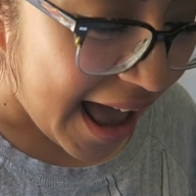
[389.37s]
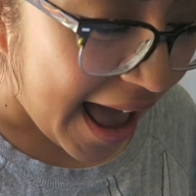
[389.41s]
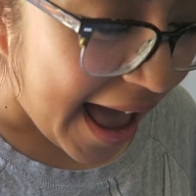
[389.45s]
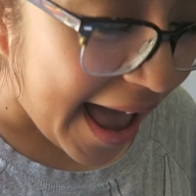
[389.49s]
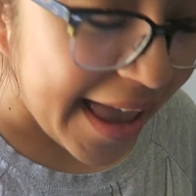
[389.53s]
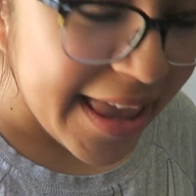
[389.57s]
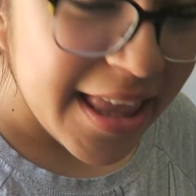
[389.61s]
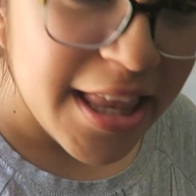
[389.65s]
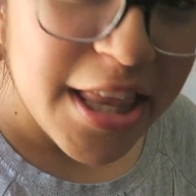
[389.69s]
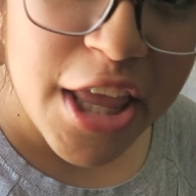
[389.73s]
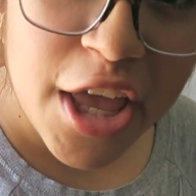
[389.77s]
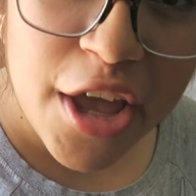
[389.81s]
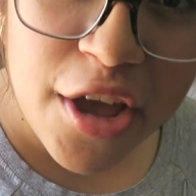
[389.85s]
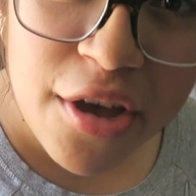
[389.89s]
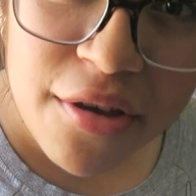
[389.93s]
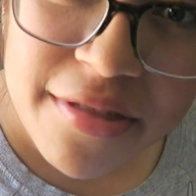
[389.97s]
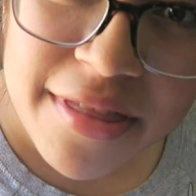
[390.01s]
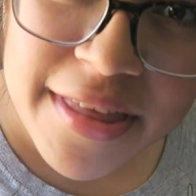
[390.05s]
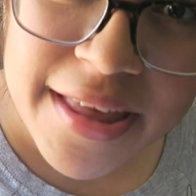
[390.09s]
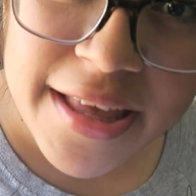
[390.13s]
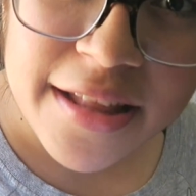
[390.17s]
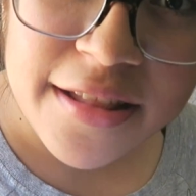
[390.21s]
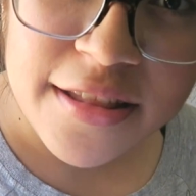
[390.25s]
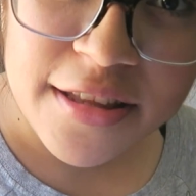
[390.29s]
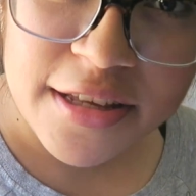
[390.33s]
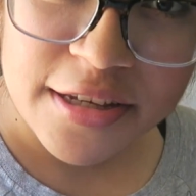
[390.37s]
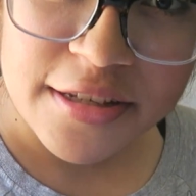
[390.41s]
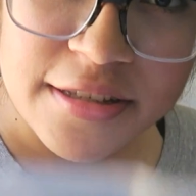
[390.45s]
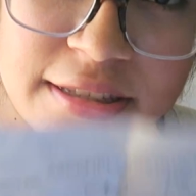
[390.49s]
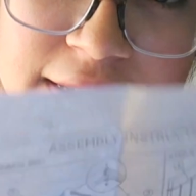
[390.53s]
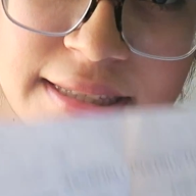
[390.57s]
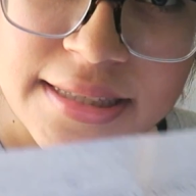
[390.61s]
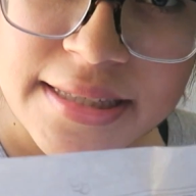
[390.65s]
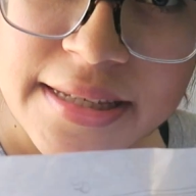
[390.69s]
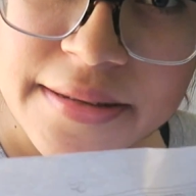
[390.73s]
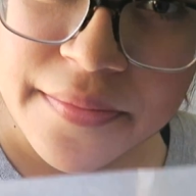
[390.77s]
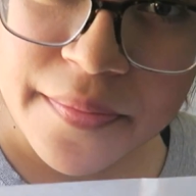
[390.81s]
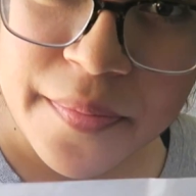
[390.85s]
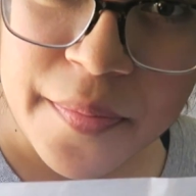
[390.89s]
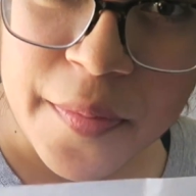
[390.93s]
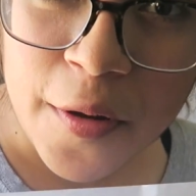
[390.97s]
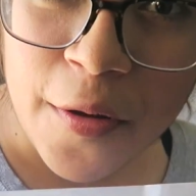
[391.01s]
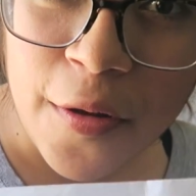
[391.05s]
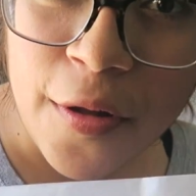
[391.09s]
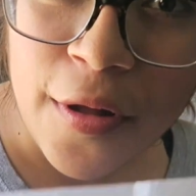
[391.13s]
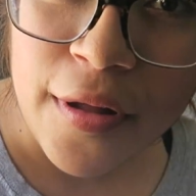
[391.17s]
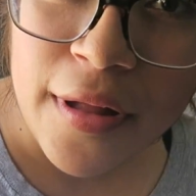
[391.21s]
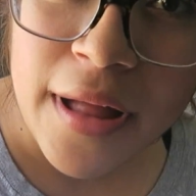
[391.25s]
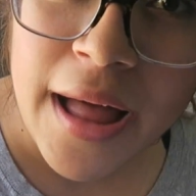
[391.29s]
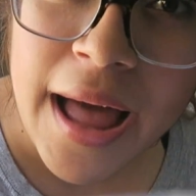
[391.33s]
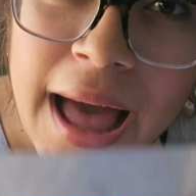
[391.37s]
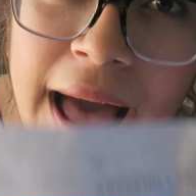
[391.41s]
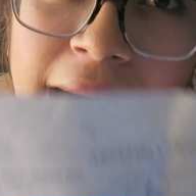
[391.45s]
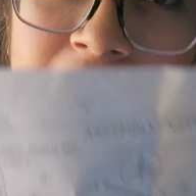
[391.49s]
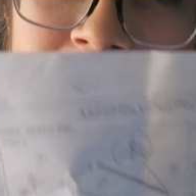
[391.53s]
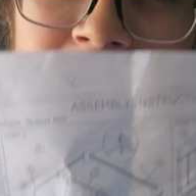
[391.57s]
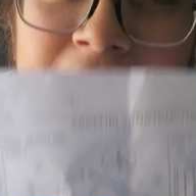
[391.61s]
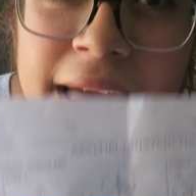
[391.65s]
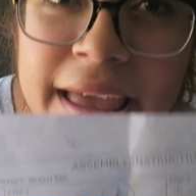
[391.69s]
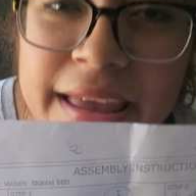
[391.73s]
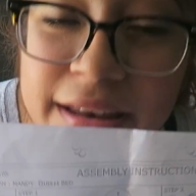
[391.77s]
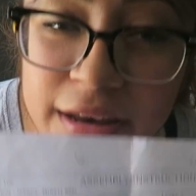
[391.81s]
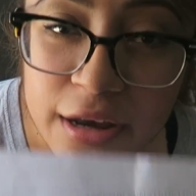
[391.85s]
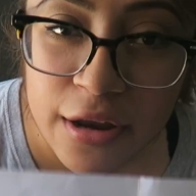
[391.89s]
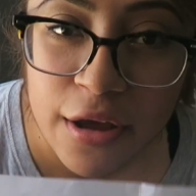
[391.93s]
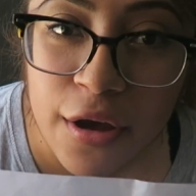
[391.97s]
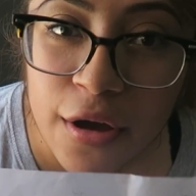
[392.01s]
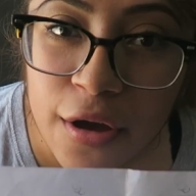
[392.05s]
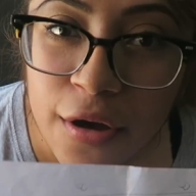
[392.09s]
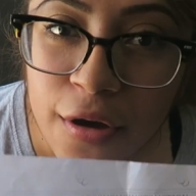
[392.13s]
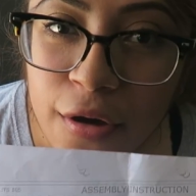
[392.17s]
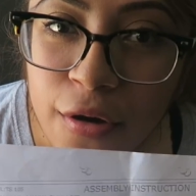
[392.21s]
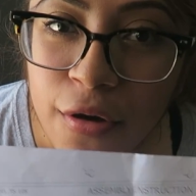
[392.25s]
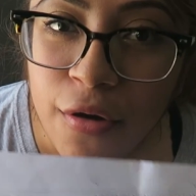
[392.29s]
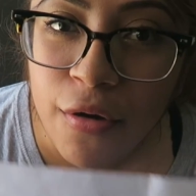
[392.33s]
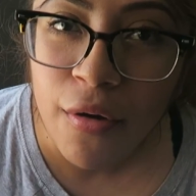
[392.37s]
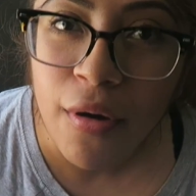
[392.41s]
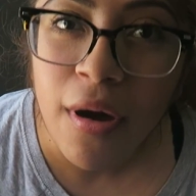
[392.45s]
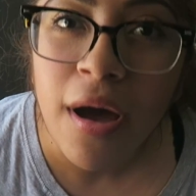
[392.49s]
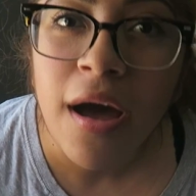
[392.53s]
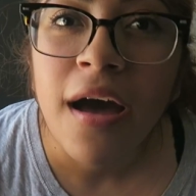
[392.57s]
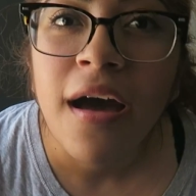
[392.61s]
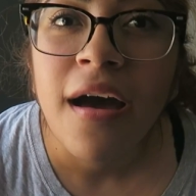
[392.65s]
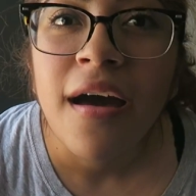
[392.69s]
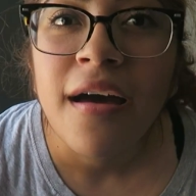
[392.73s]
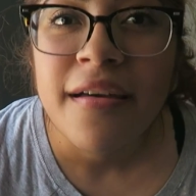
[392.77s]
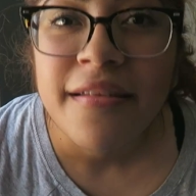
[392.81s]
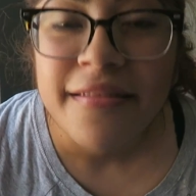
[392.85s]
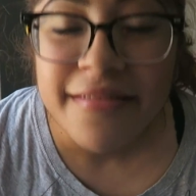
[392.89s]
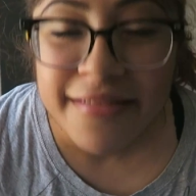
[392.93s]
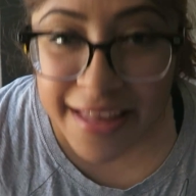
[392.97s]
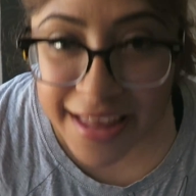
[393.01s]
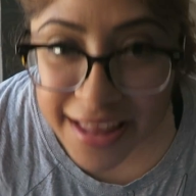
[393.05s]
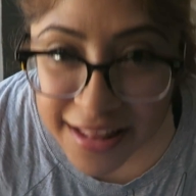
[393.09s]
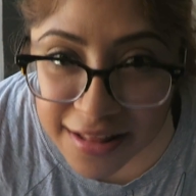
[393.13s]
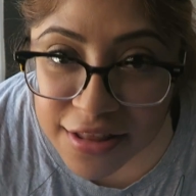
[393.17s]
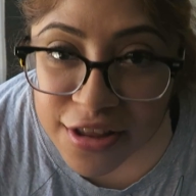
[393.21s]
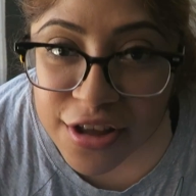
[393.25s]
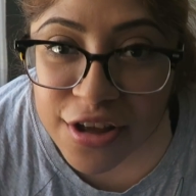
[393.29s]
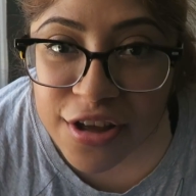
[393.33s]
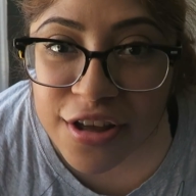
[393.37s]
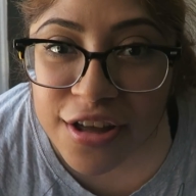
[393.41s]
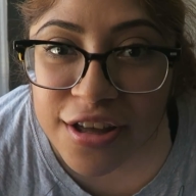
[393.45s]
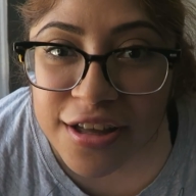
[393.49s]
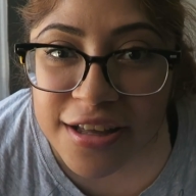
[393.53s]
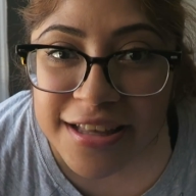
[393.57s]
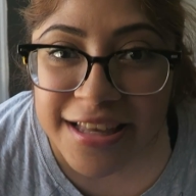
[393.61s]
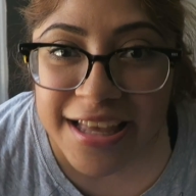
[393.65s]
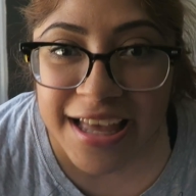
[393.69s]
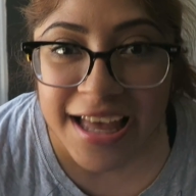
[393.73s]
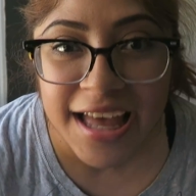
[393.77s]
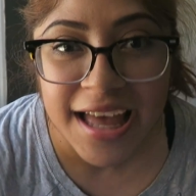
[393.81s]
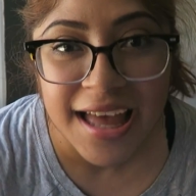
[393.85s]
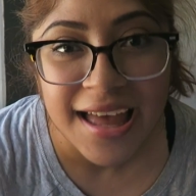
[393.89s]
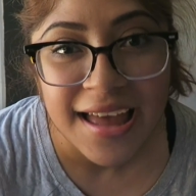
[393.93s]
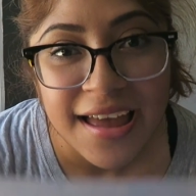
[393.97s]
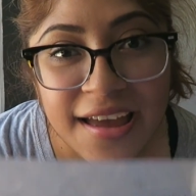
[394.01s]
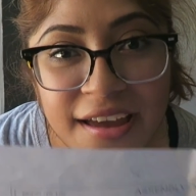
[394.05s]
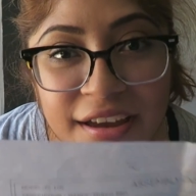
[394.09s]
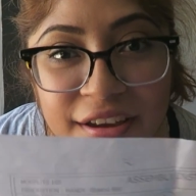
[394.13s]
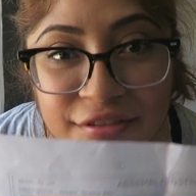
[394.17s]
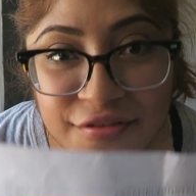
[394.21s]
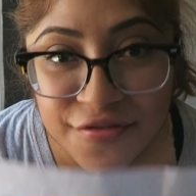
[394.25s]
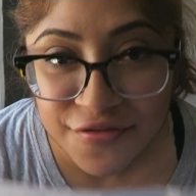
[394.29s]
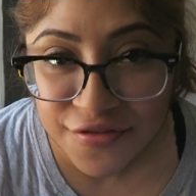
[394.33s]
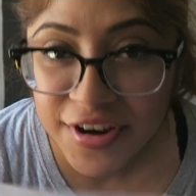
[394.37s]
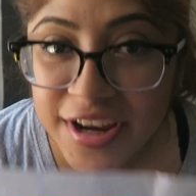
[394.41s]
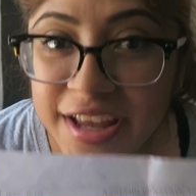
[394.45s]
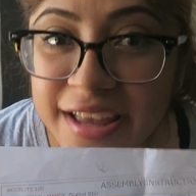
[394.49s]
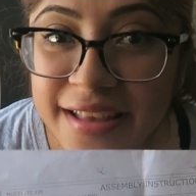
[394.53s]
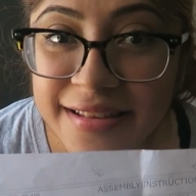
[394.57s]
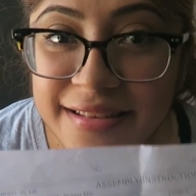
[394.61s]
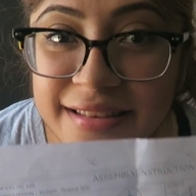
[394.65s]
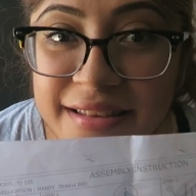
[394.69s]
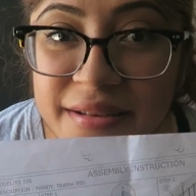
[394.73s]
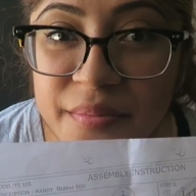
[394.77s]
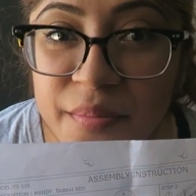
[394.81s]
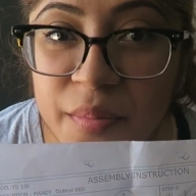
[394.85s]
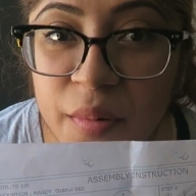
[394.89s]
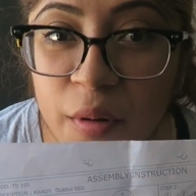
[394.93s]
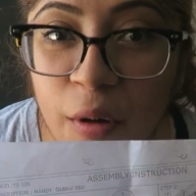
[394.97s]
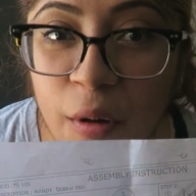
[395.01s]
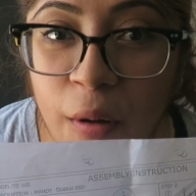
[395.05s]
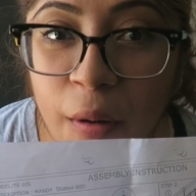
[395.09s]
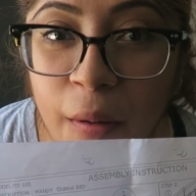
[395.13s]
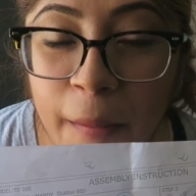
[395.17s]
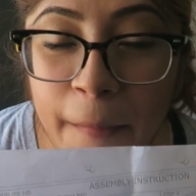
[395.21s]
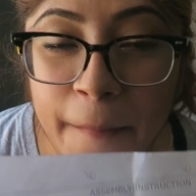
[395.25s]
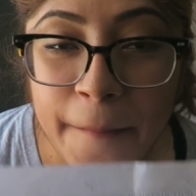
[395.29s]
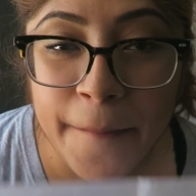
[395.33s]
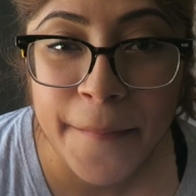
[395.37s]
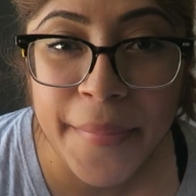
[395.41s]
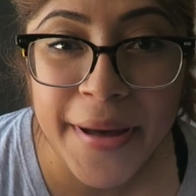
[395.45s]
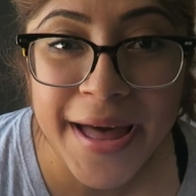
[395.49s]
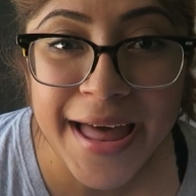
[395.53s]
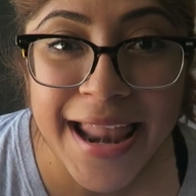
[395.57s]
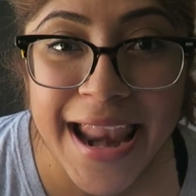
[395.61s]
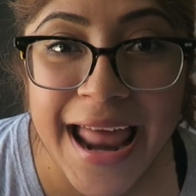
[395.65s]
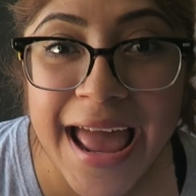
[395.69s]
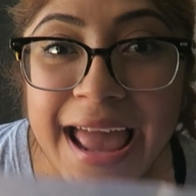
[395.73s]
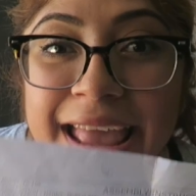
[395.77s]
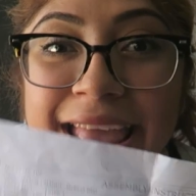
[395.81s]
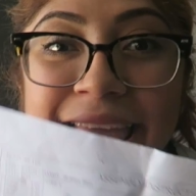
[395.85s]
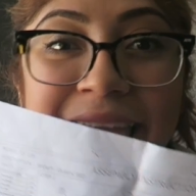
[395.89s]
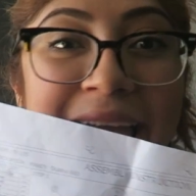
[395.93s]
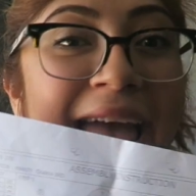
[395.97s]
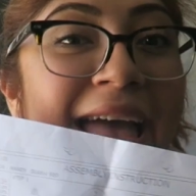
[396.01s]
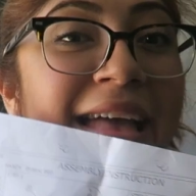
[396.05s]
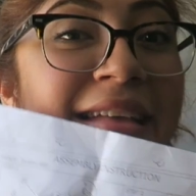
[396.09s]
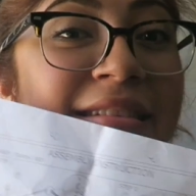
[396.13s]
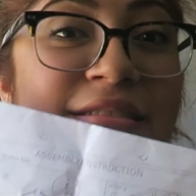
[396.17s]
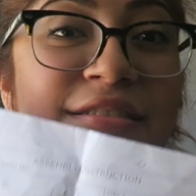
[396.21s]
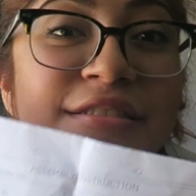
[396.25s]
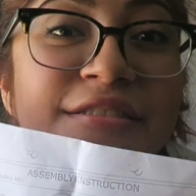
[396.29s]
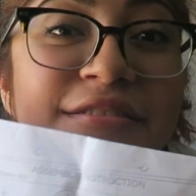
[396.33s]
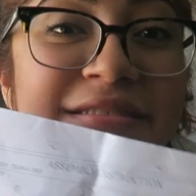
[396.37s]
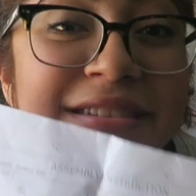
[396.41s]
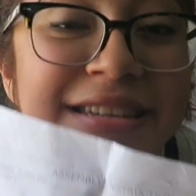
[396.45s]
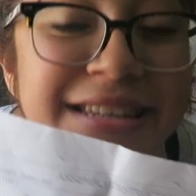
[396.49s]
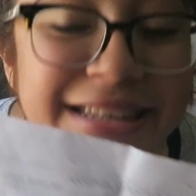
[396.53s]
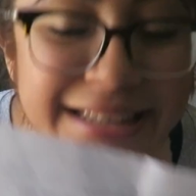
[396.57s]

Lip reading: I know they look simple. I know they look freaking simple, but I can't do